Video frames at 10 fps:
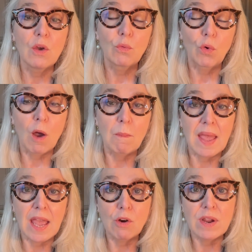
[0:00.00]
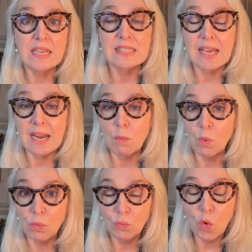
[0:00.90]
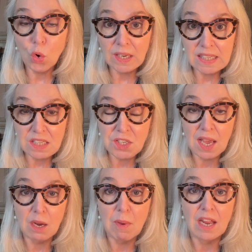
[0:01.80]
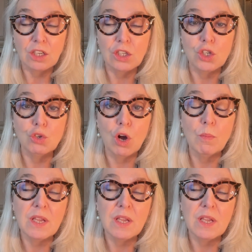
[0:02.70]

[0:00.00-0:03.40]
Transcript: from areas that were falling to Taliban control,